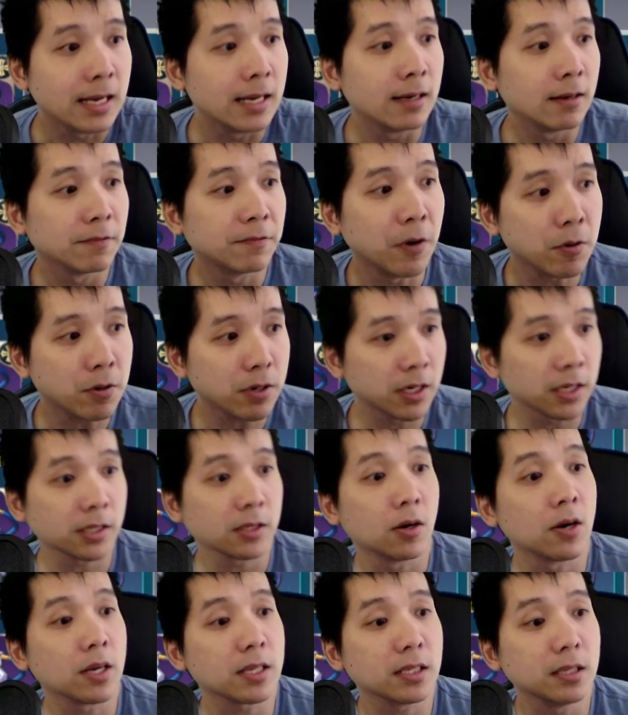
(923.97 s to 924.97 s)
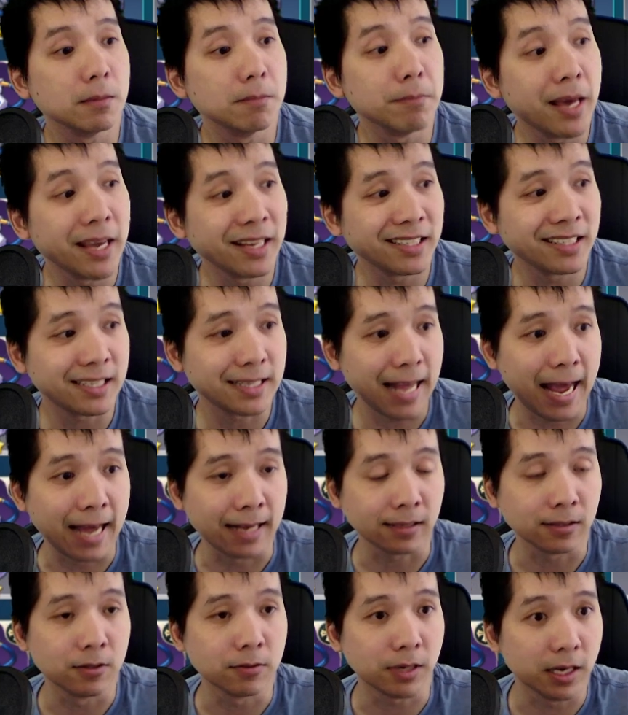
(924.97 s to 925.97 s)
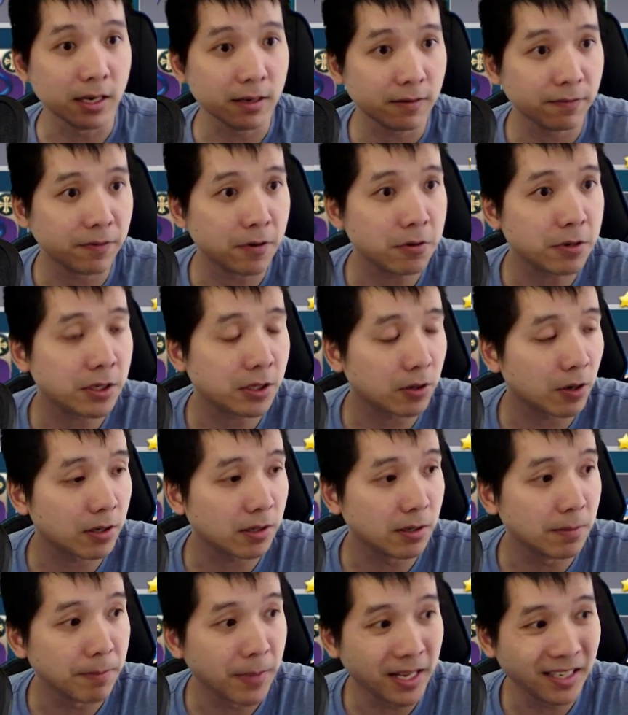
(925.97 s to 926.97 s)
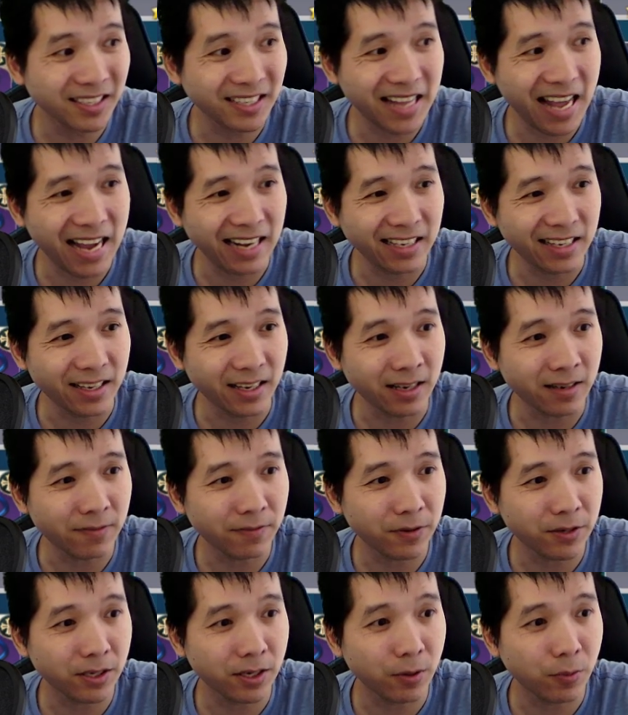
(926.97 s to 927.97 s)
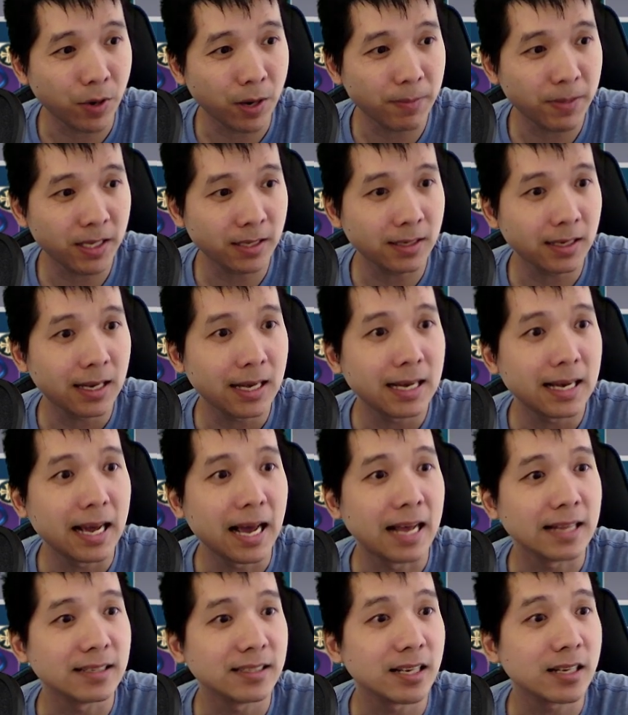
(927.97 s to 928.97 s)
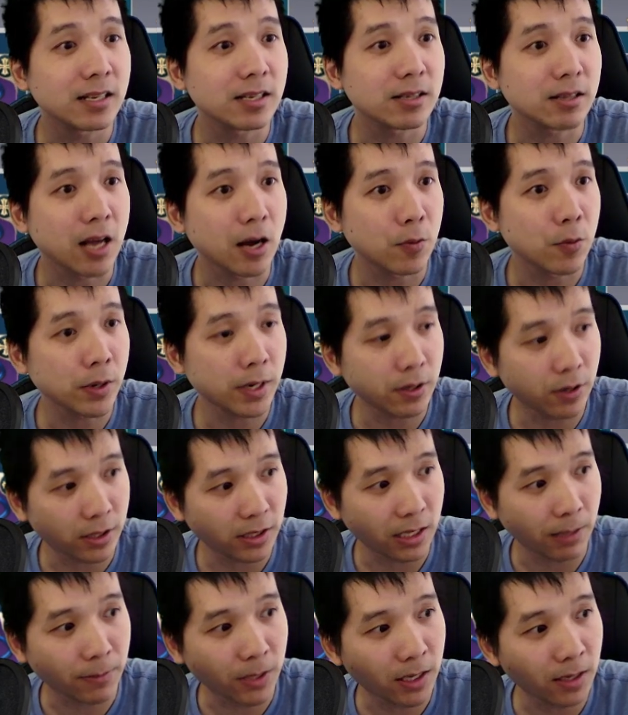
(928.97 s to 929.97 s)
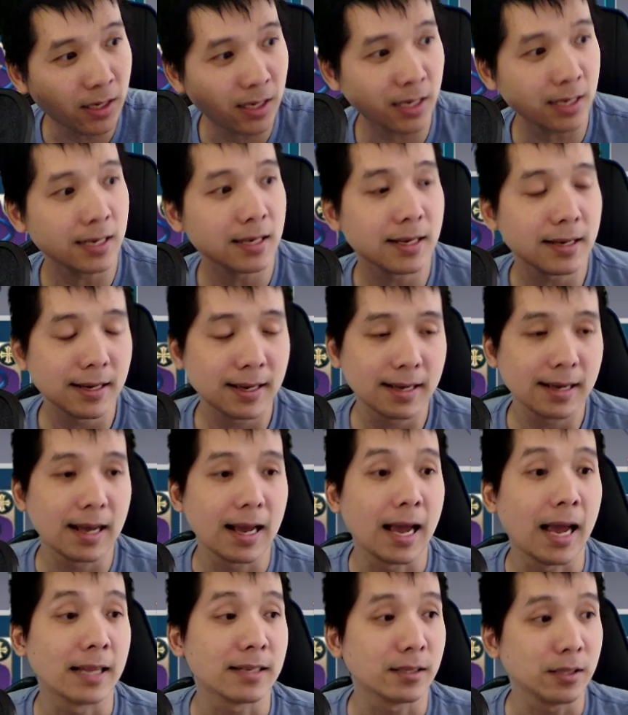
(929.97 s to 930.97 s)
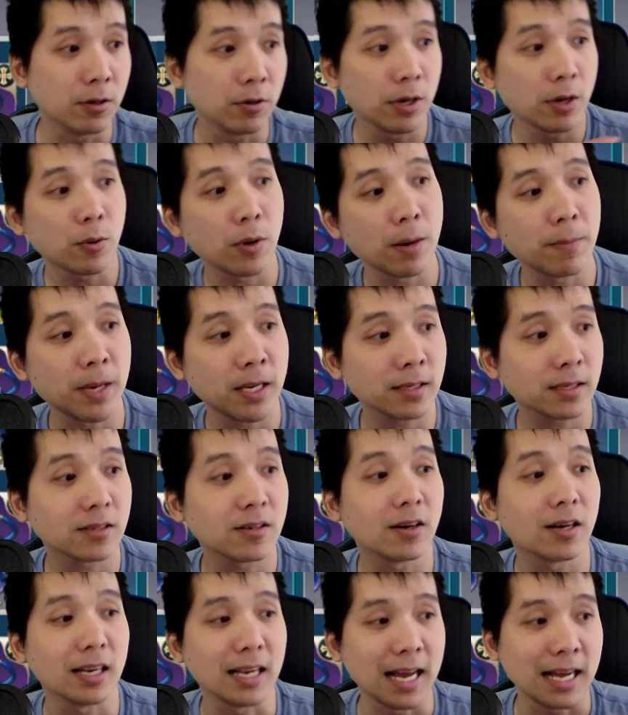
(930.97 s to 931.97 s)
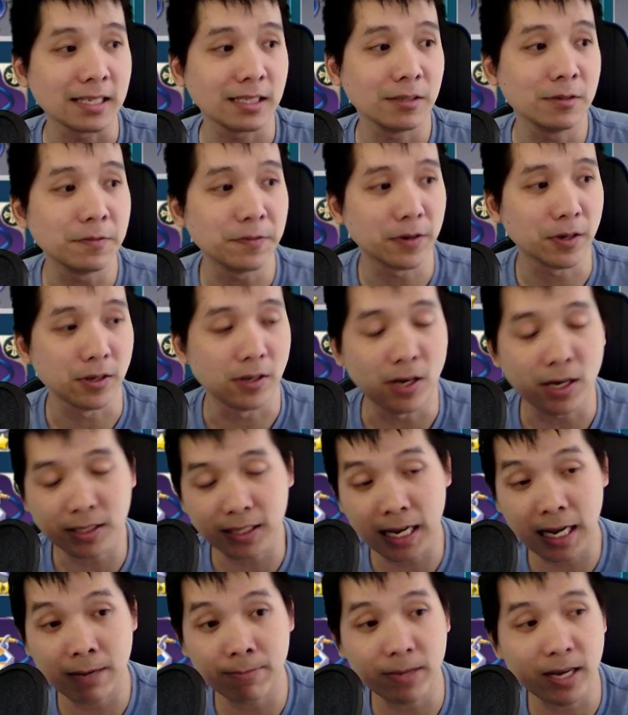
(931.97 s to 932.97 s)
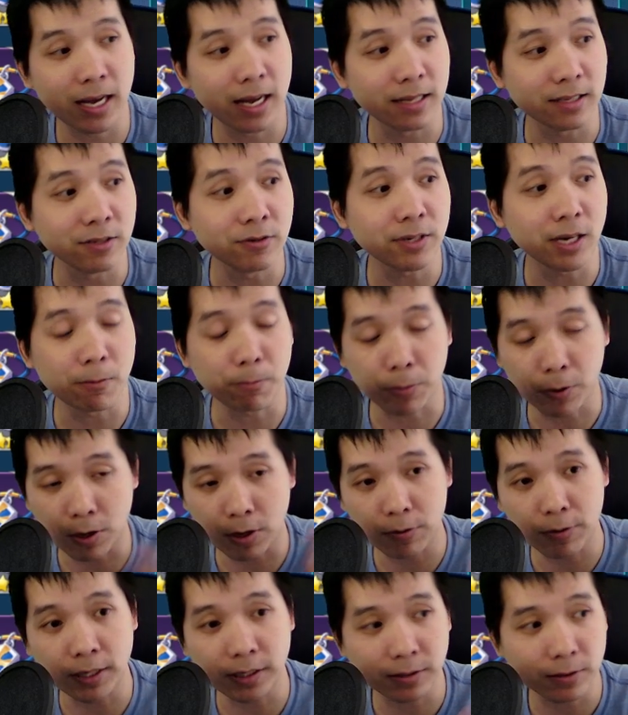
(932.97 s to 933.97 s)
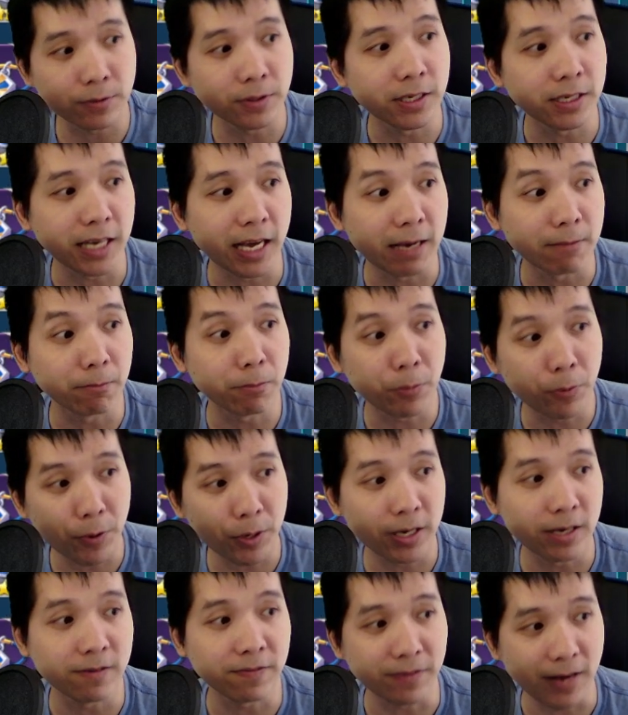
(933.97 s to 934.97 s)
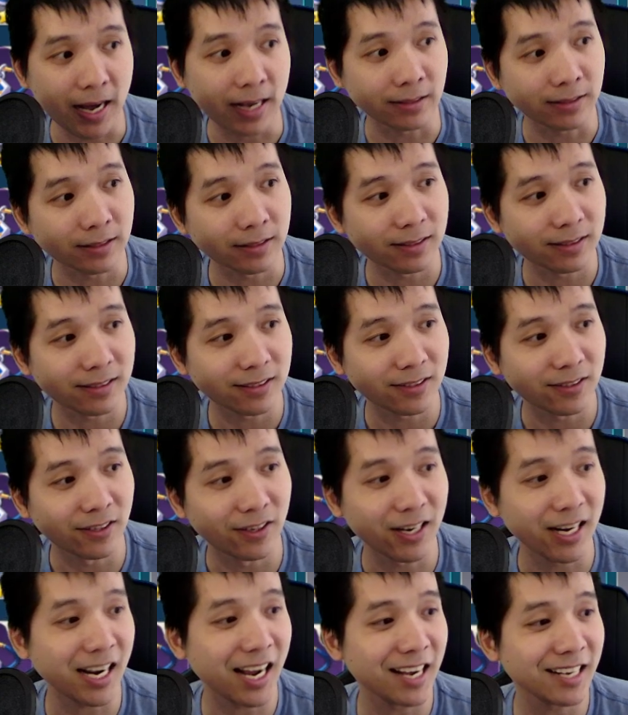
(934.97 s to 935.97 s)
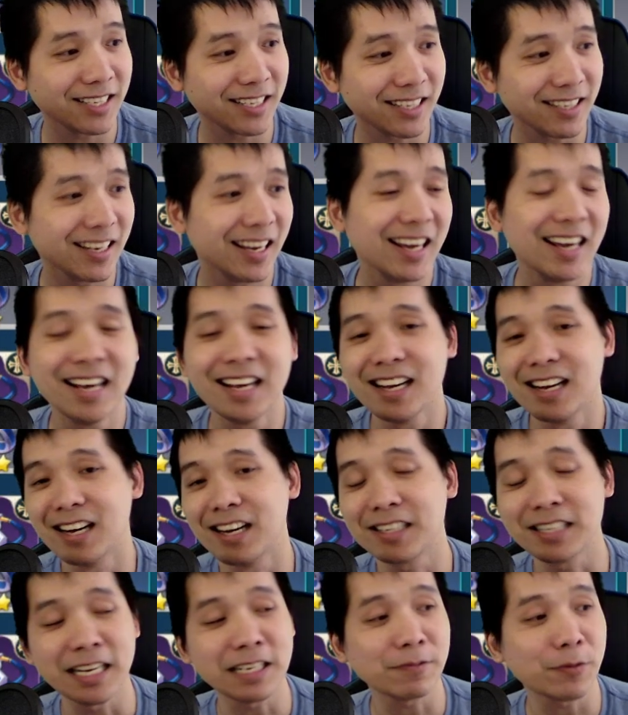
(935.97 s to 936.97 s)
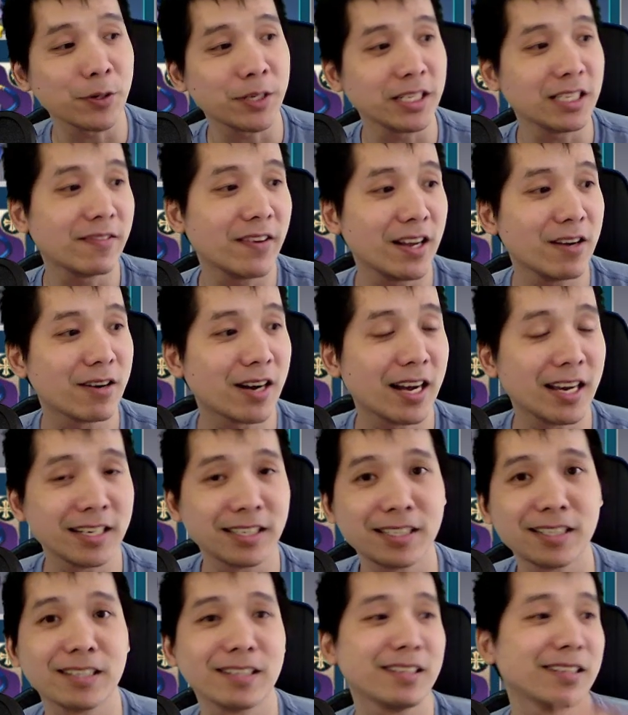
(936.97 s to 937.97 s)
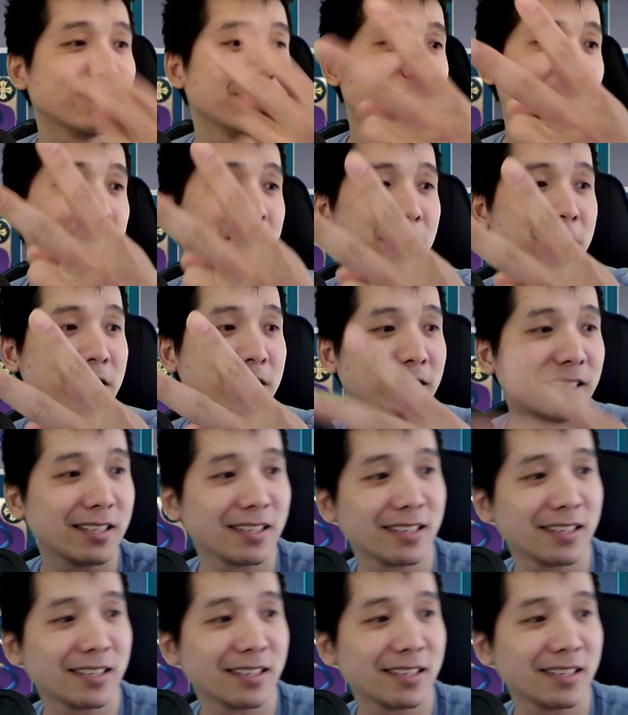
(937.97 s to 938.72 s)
Focus on the main stat, okay? Focus on the main stat here for your equipment and then start working on them early. And those equipment's gonna last you for a long time and you can progress through the game pretty fast. Alright guys, thanks for watching the video guys. Peace.